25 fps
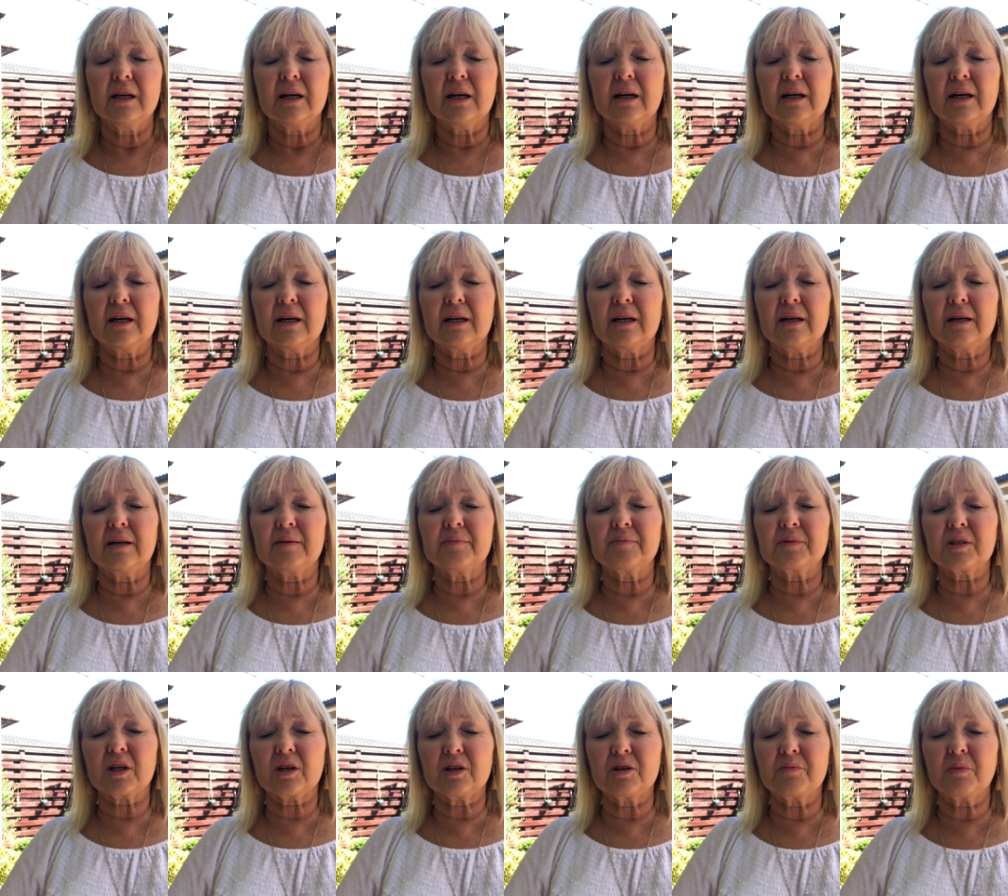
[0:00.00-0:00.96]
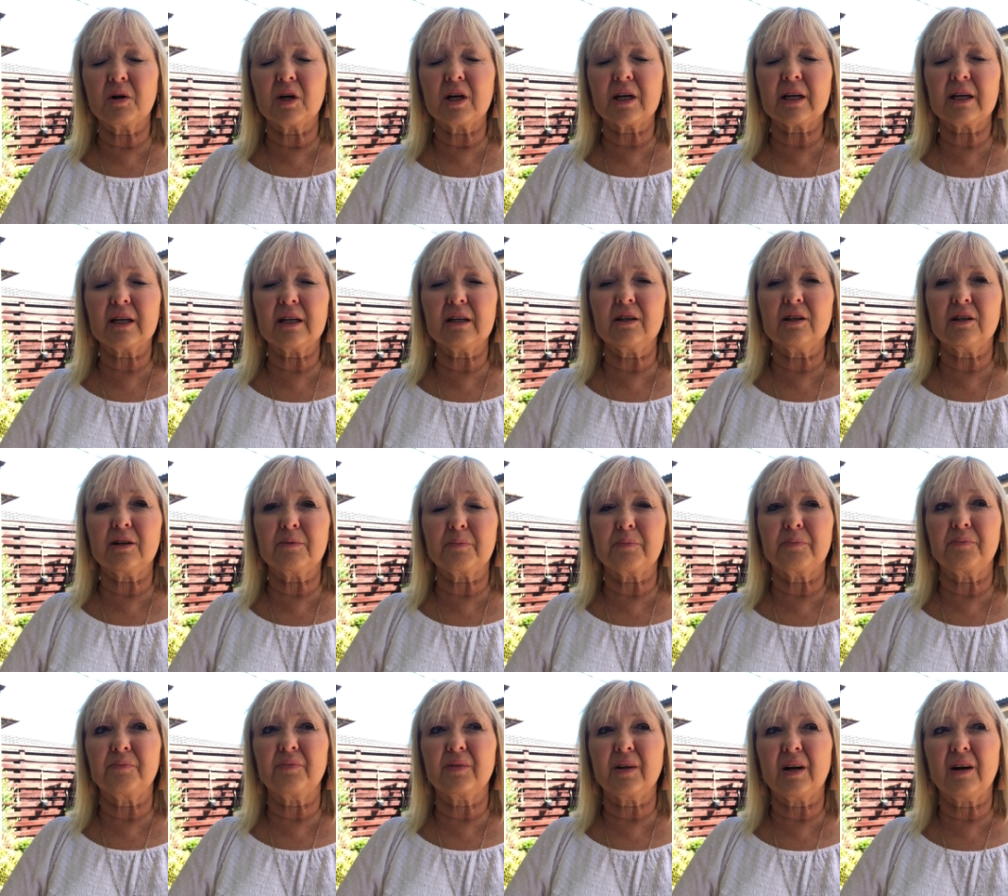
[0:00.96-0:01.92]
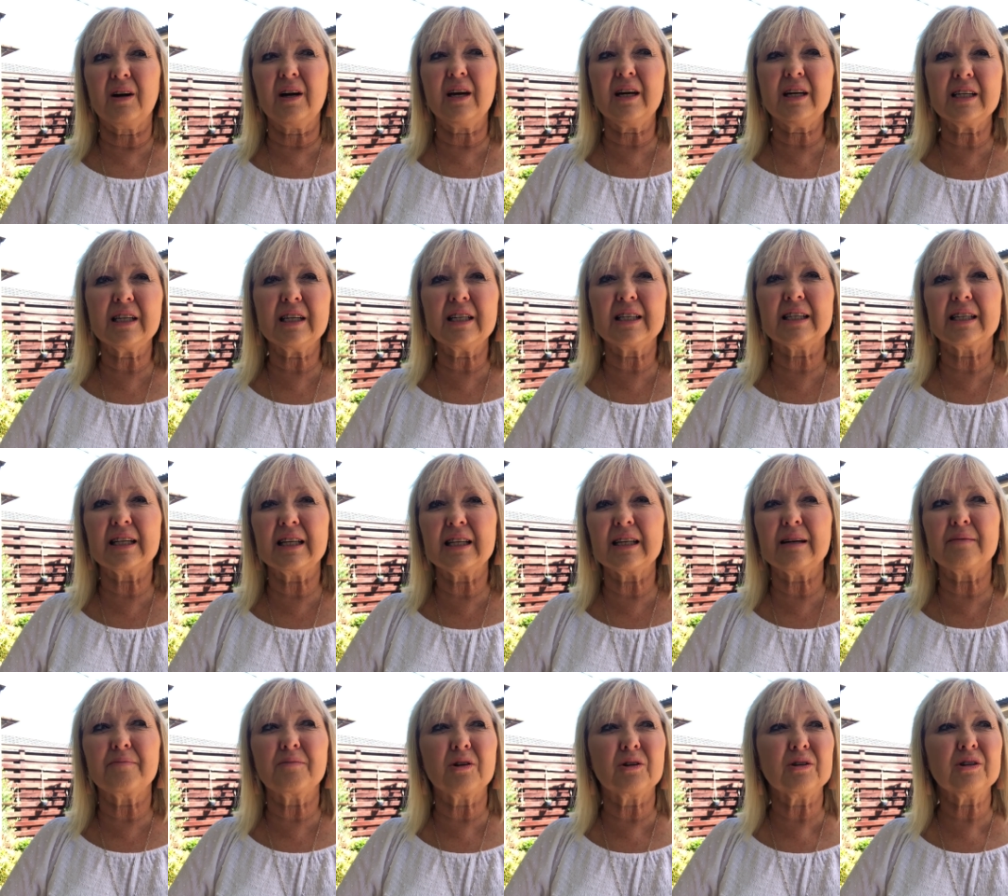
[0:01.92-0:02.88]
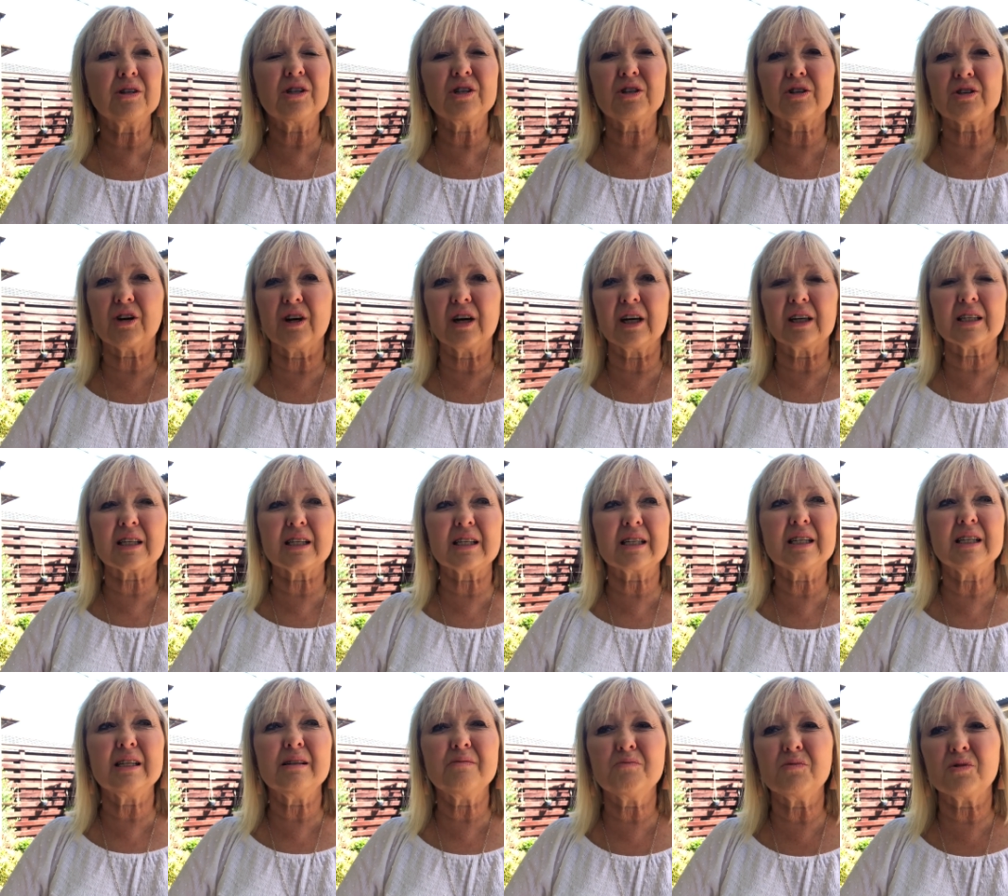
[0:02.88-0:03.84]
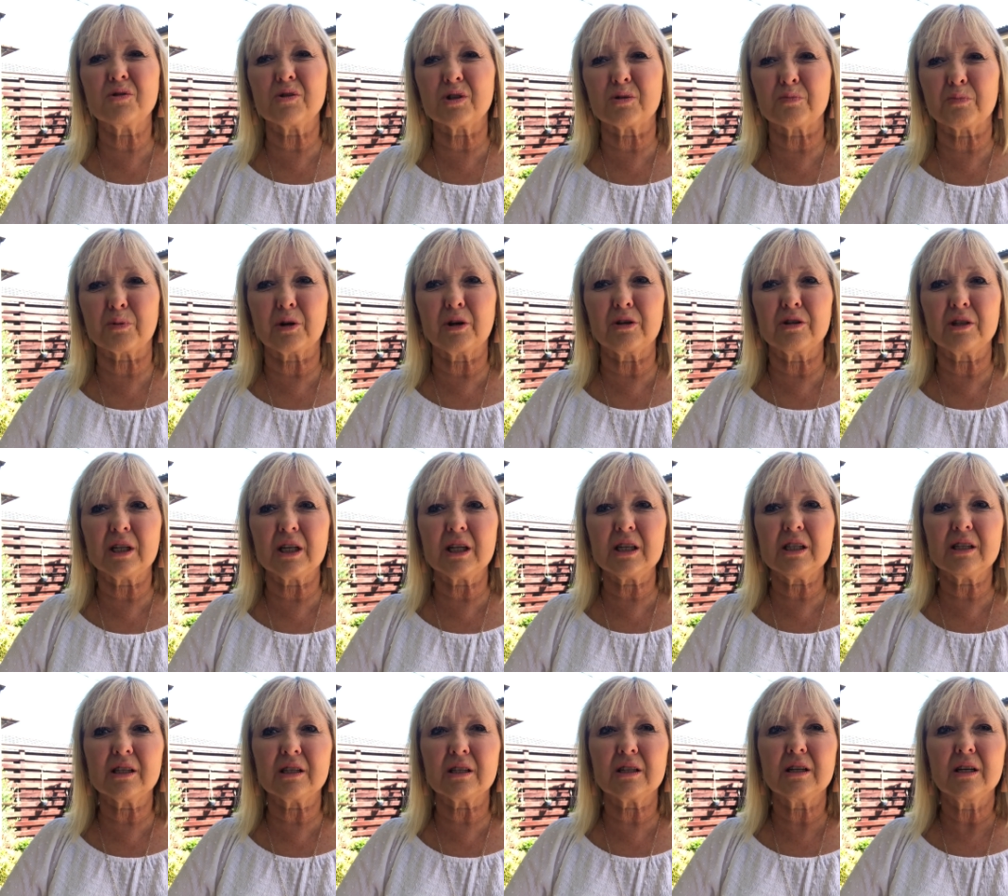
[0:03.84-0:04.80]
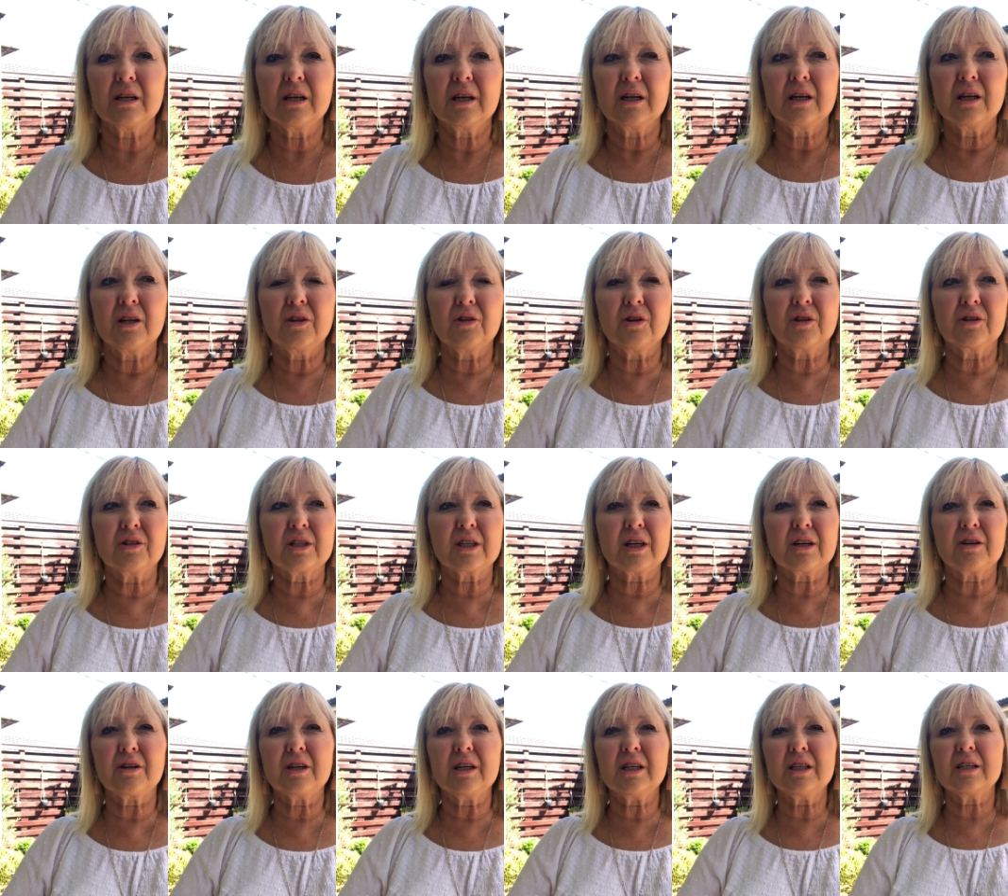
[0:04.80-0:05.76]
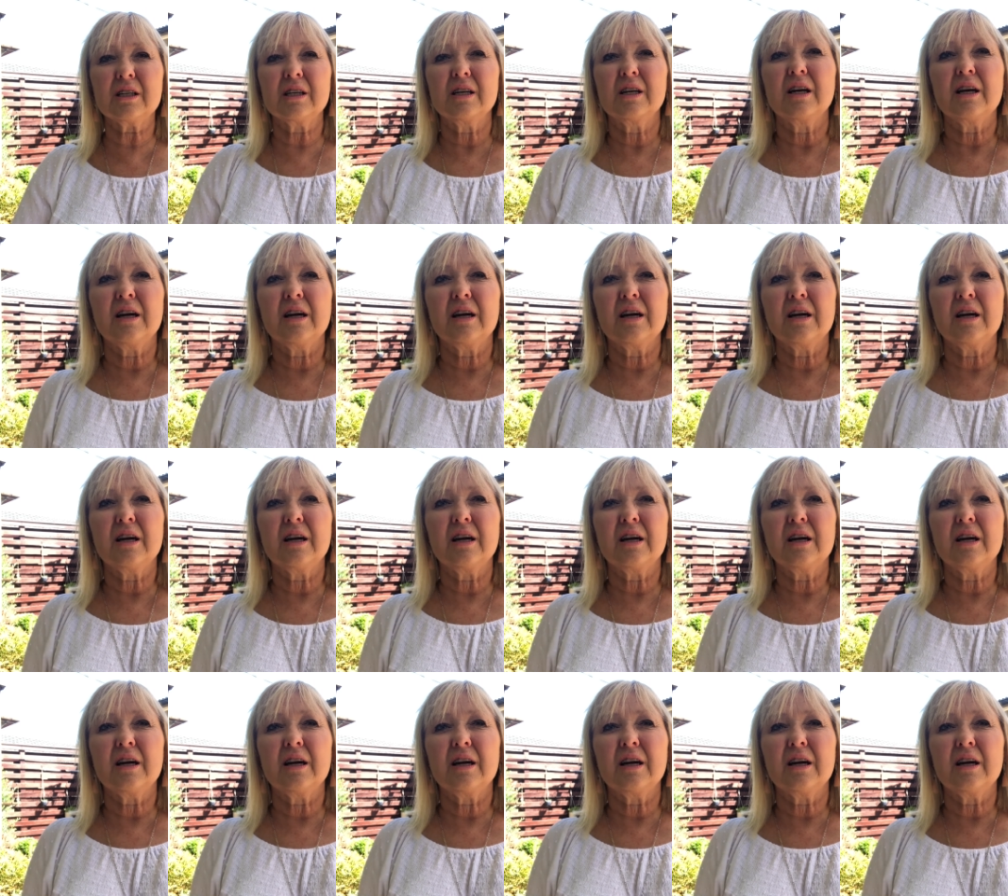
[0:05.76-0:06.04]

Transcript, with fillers: Um, so you might get a lot of I actually see them not as strikes. I see them more as protests in those areas.